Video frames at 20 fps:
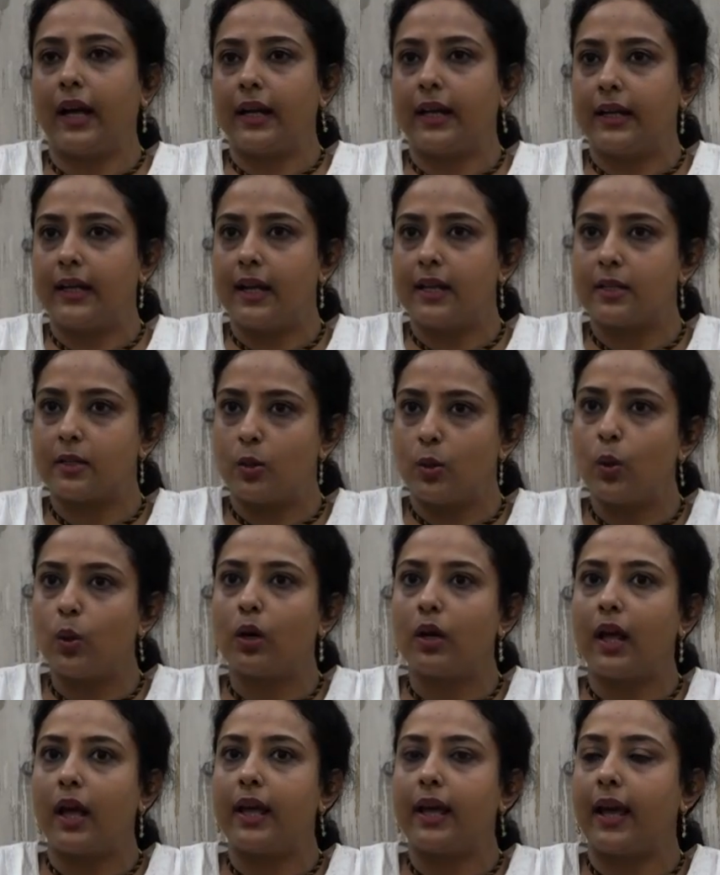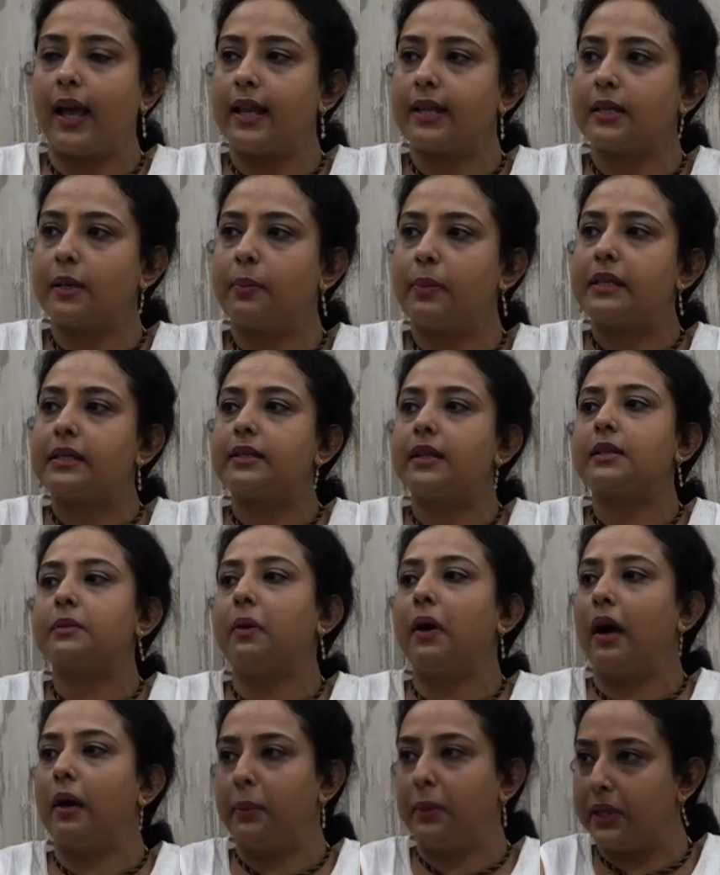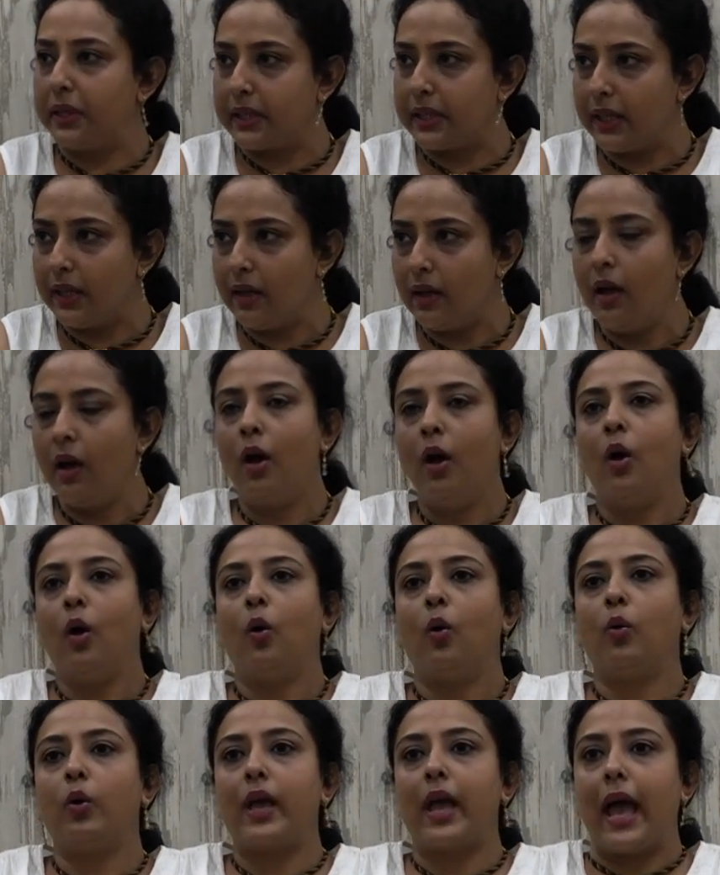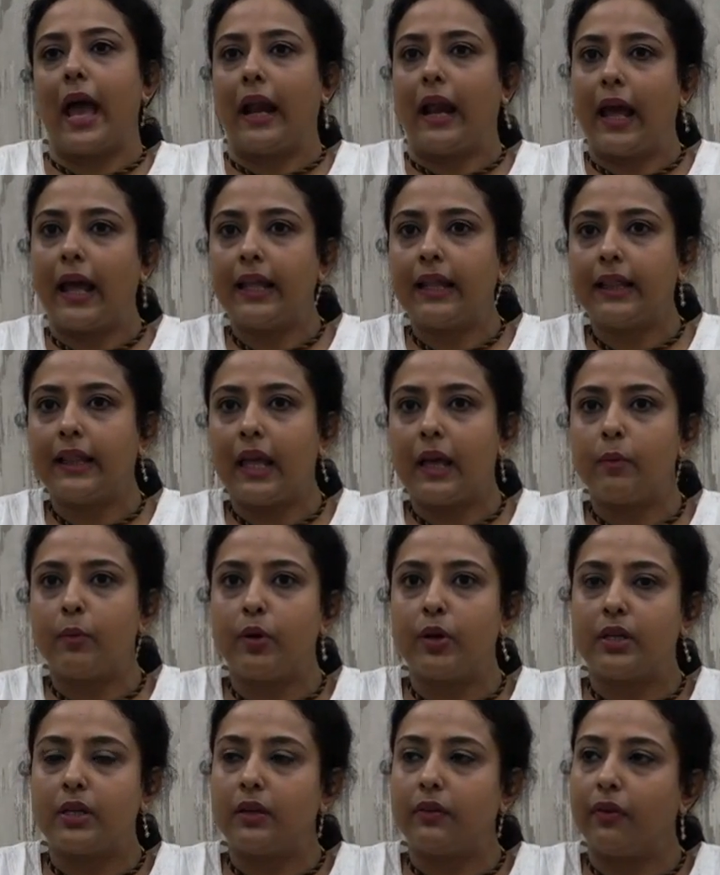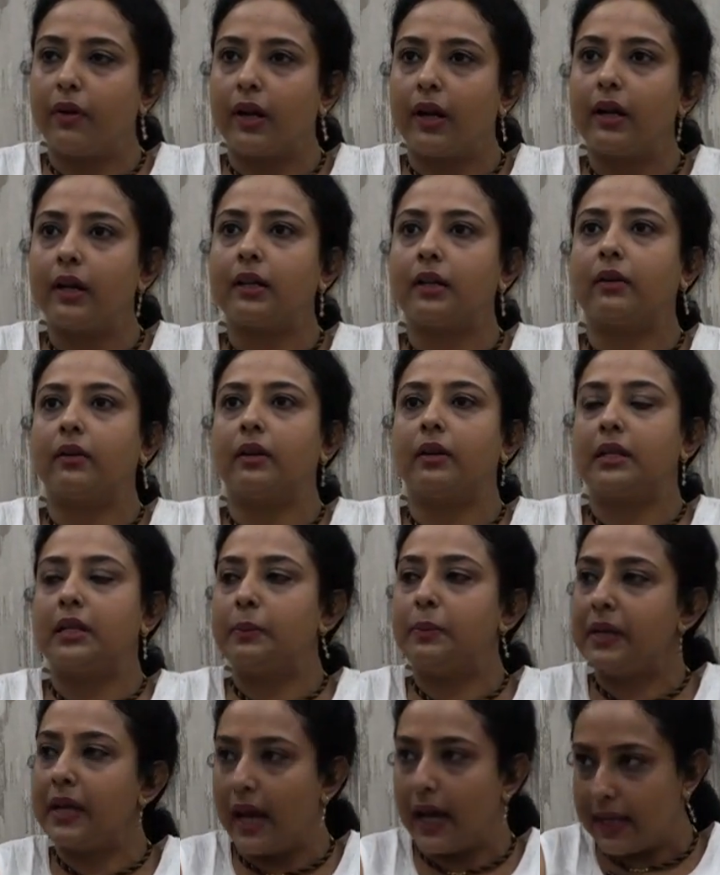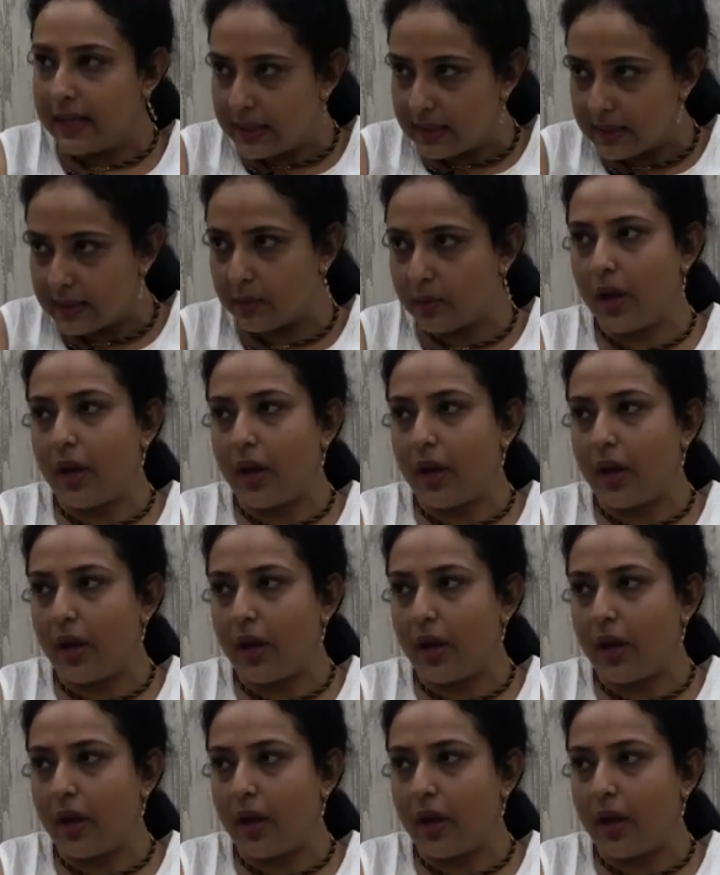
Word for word: ideas look like has a business viability, we align them with different T B Is.